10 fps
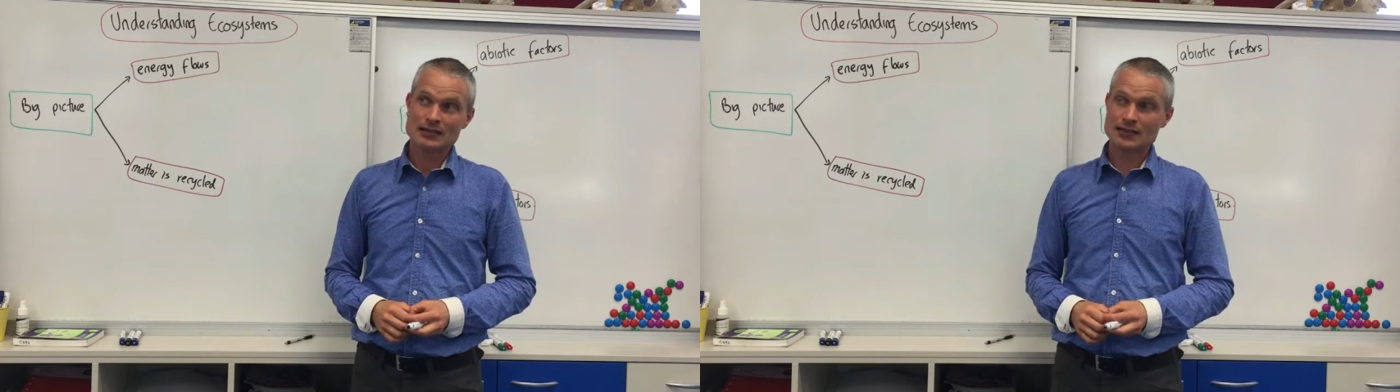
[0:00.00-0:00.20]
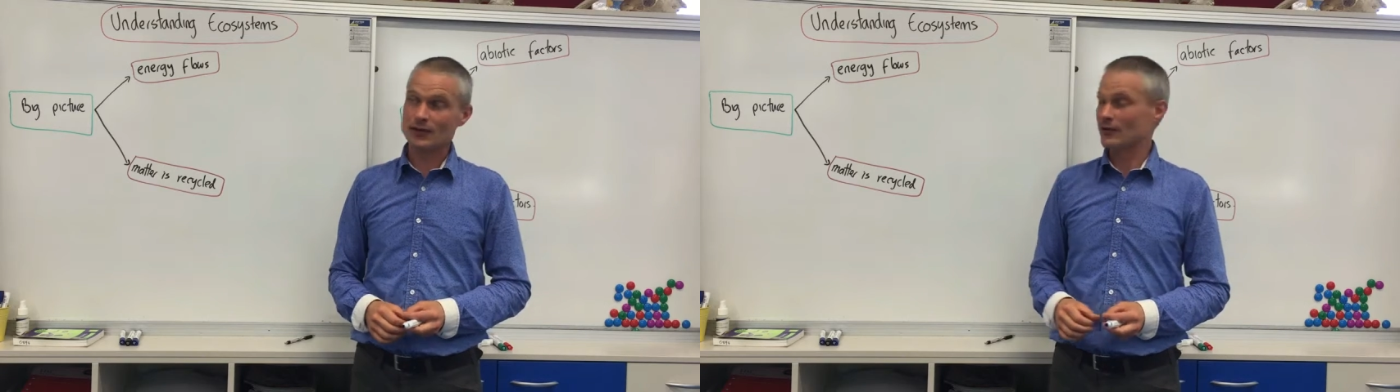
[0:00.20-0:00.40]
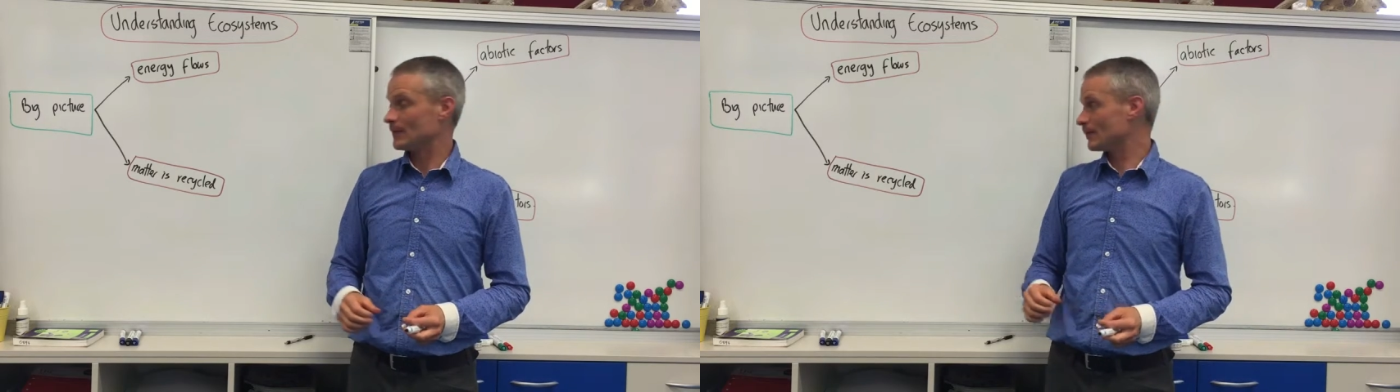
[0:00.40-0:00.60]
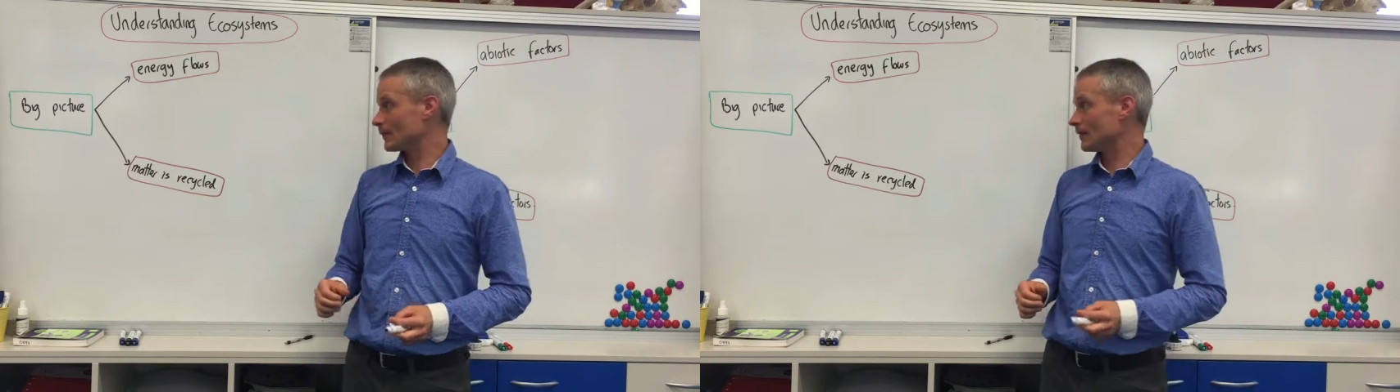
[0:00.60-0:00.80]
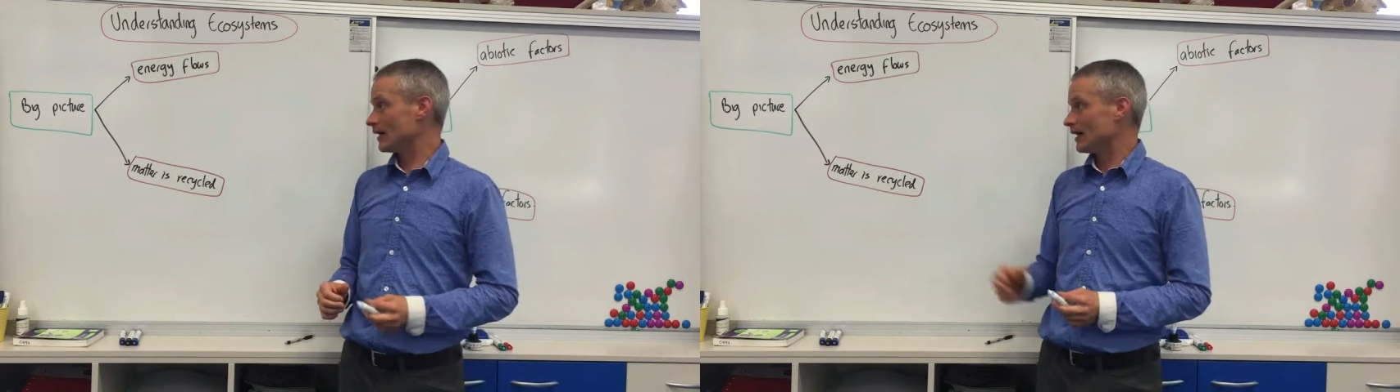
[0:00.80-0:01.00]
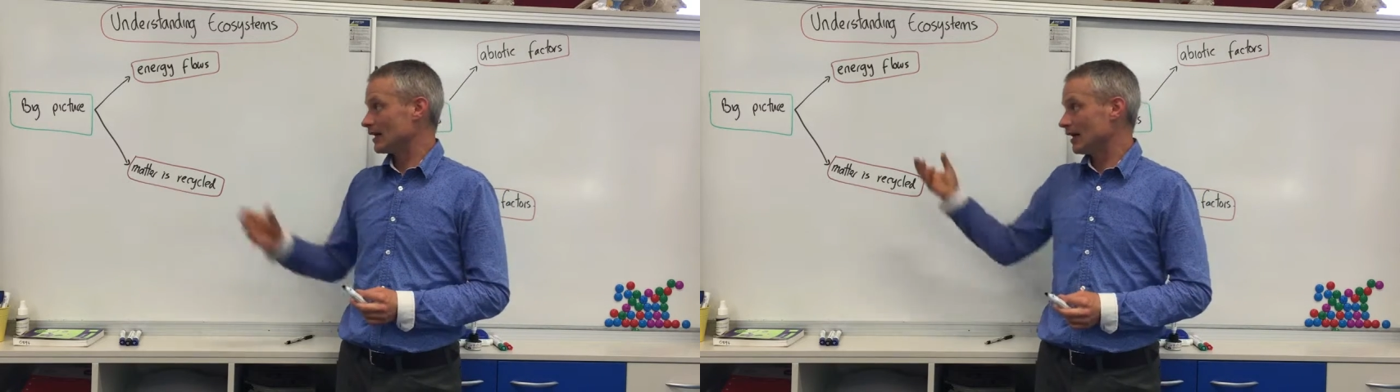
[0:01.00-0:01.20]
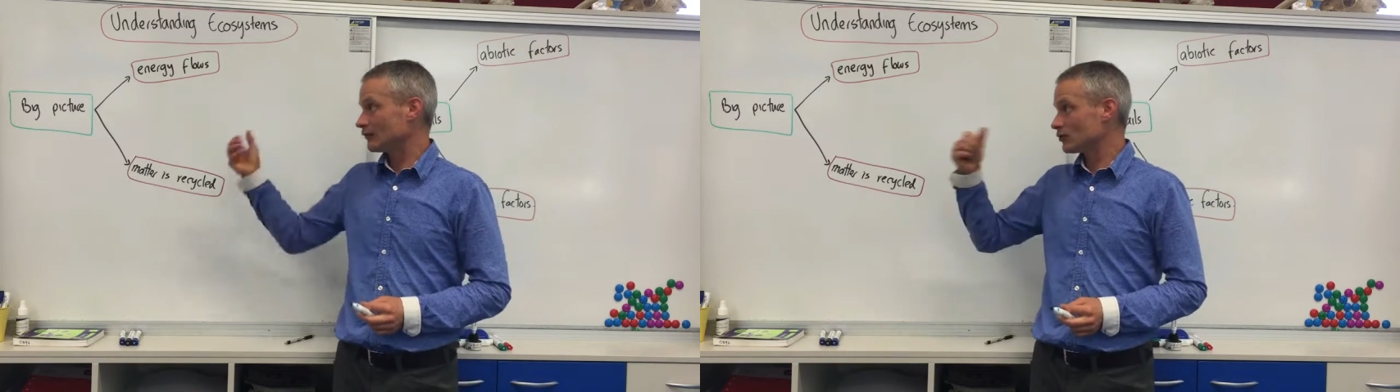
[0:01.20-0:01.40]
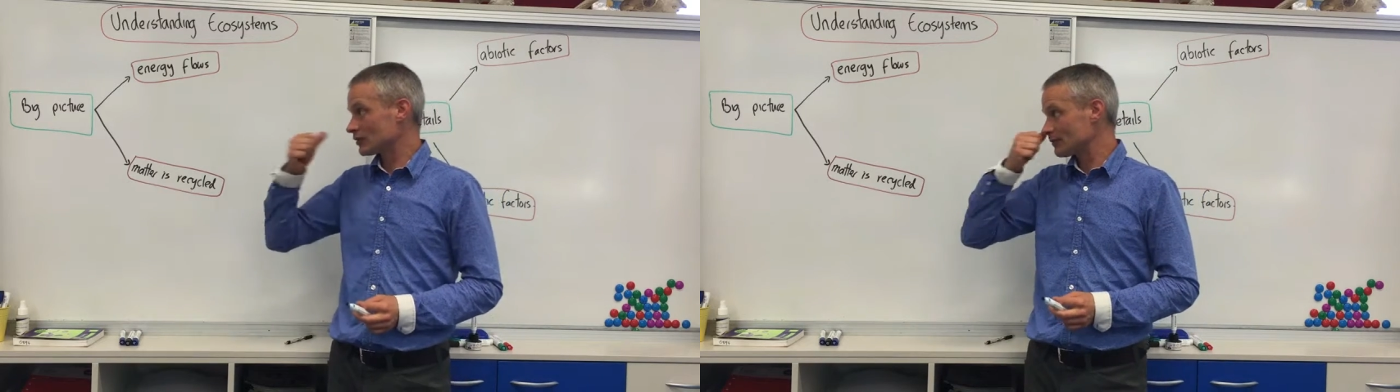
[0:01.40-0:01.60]
So
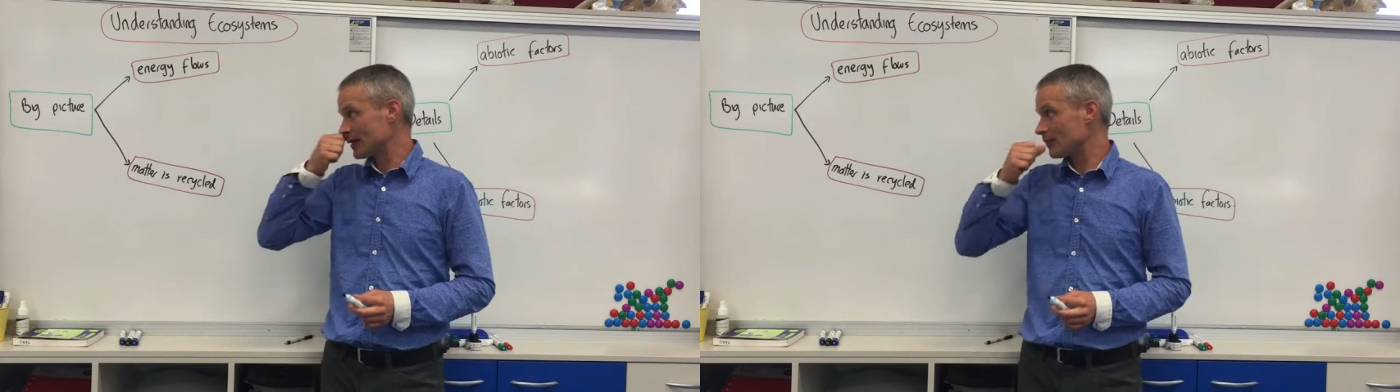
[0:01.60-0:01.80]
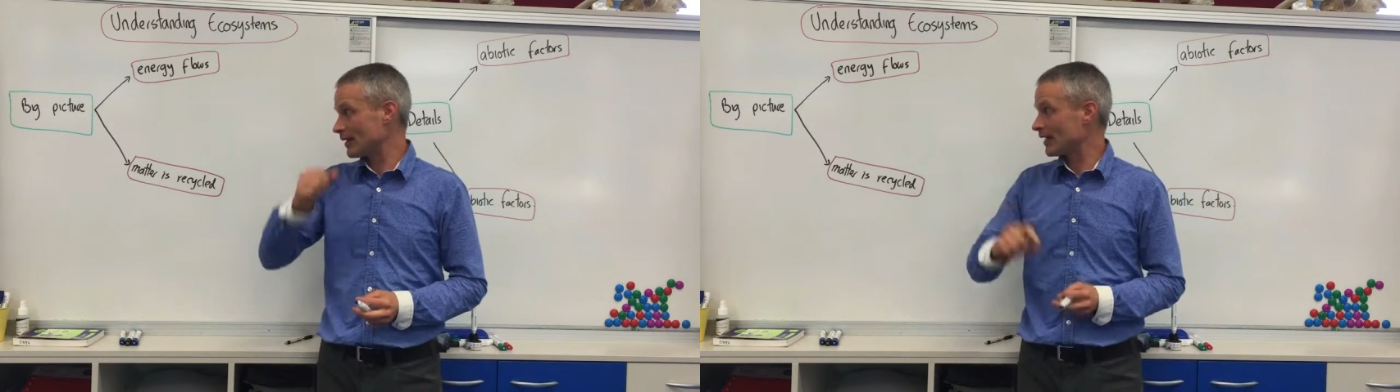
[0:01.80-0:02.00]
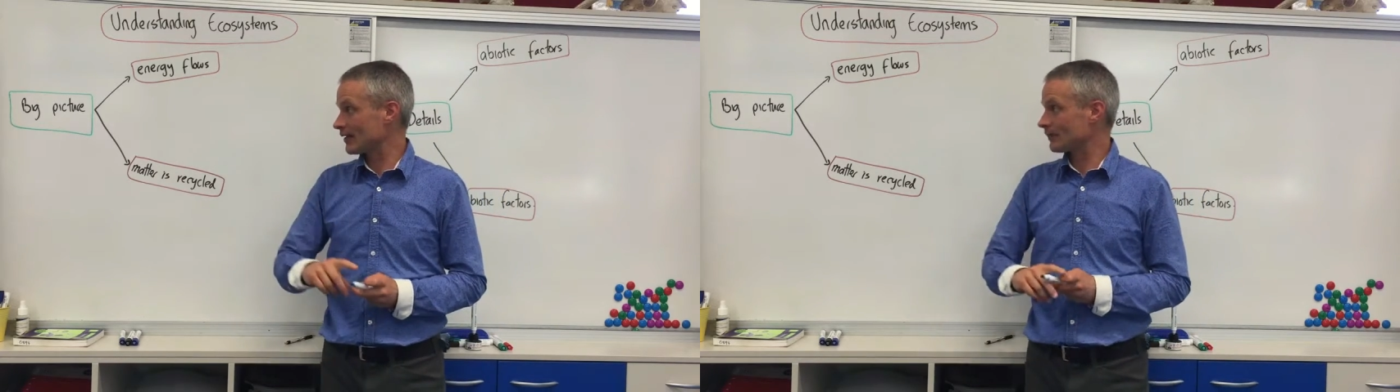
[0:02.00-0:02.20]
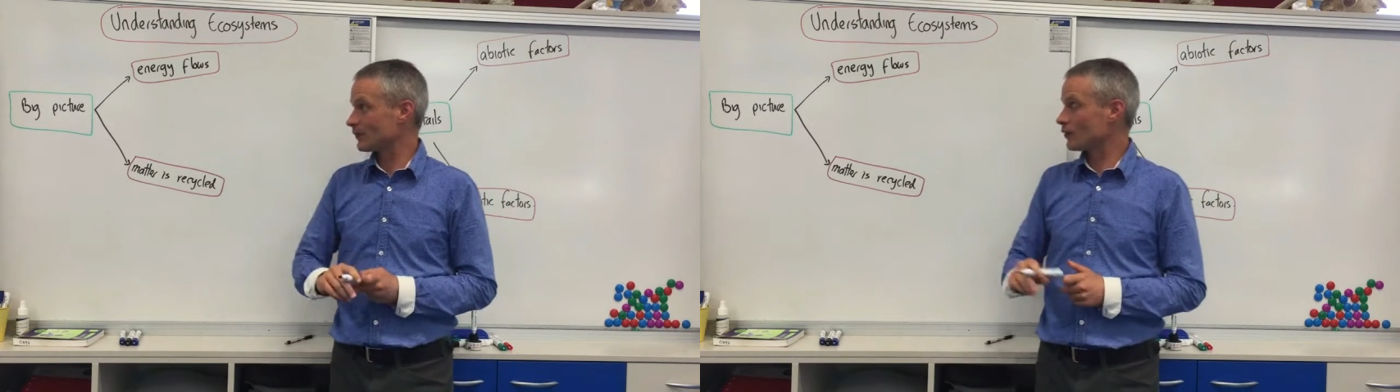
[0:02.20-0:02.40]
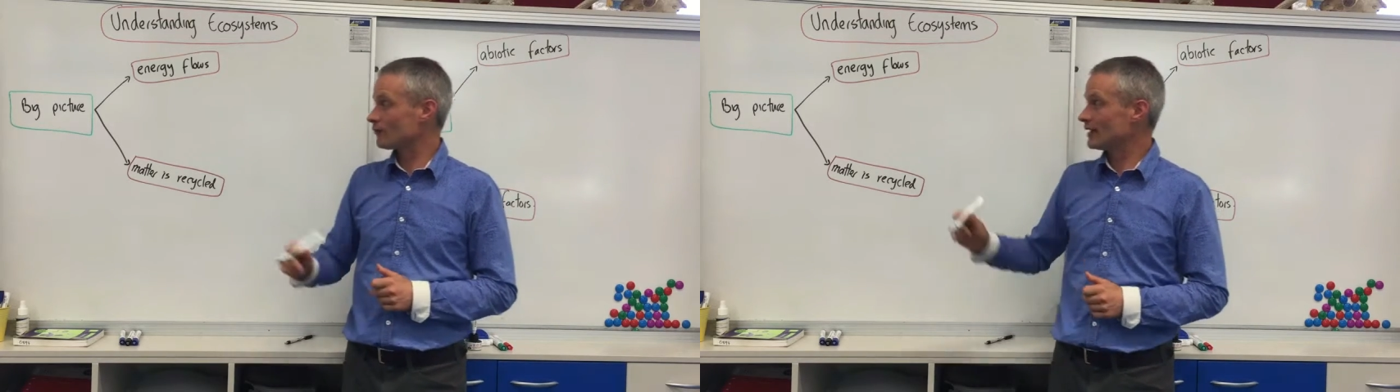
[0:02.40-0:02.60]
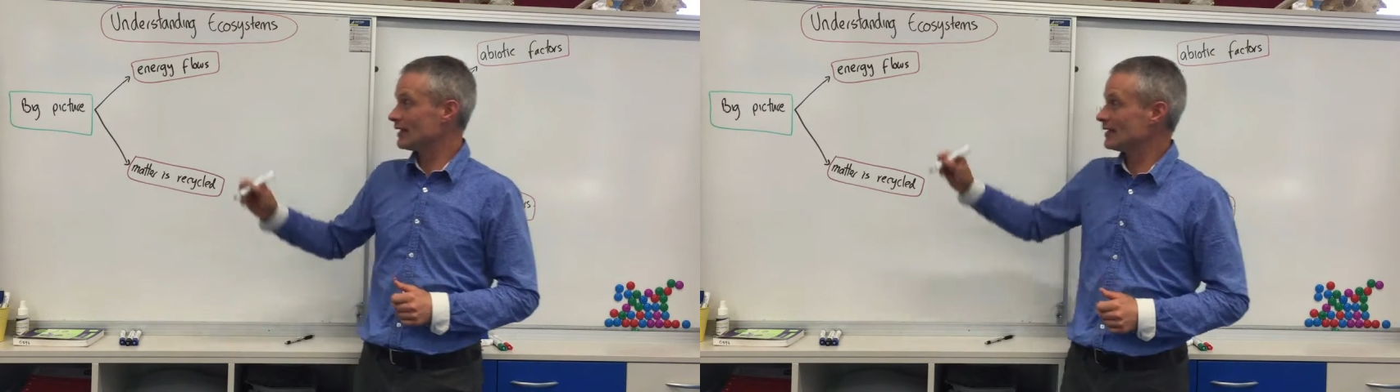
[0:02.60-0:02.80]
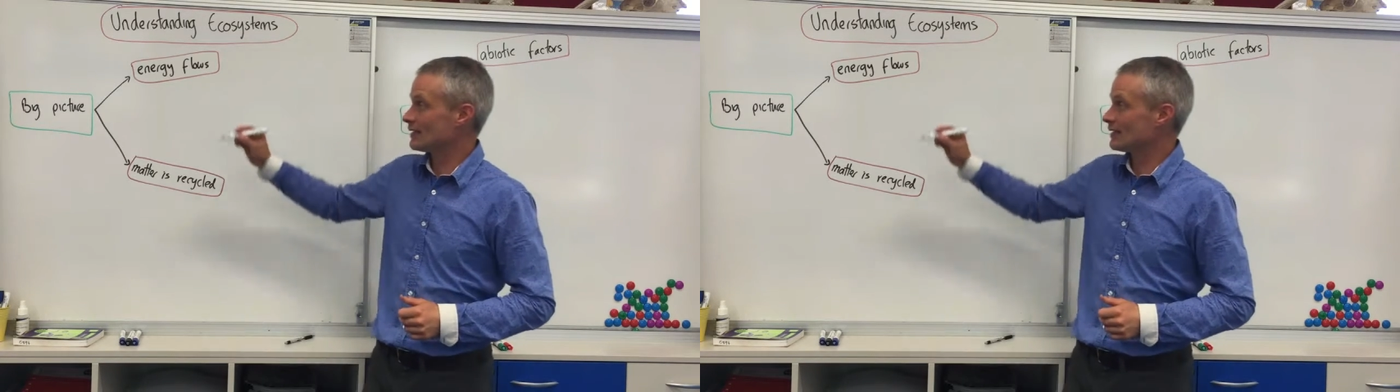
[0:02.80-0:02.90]
I've talked a bit about it already.